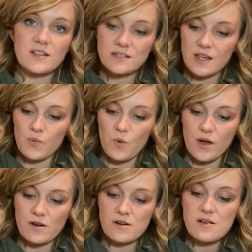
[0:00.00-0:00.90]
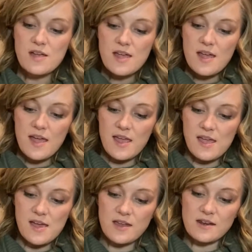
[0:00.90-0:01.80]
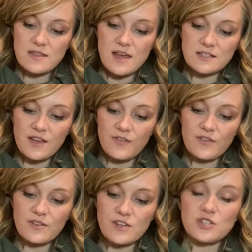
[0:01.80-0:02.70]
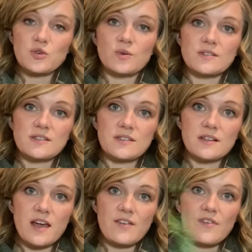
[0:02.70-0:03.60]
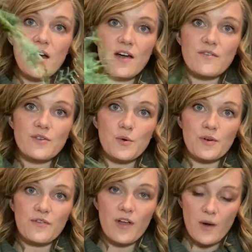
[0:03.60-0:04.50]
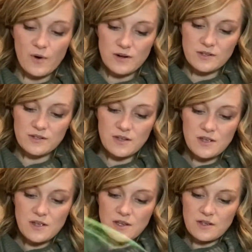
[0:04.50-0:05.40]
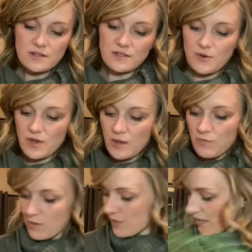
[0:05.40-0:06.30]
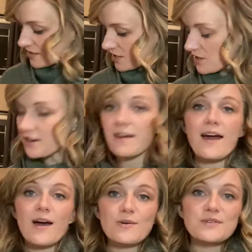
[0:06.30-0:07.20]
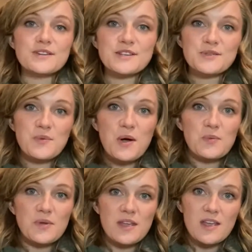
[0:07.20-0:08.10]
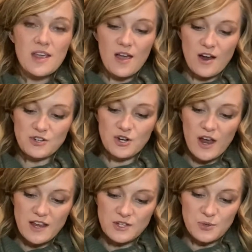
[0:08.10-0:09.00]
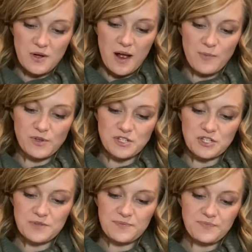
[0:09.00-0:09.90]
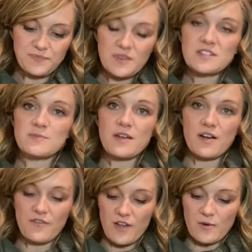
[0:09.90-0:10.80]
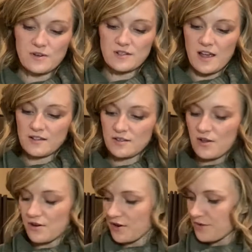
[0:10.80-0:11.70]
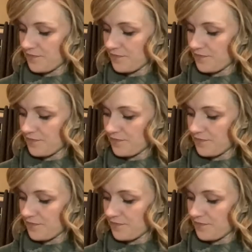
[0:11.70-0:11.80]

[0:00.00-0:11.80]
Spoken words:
and water, and that definitely shortens the life of your flowers. So keeping bacteria out is what we are trying to accomplish to make our flowers last longer.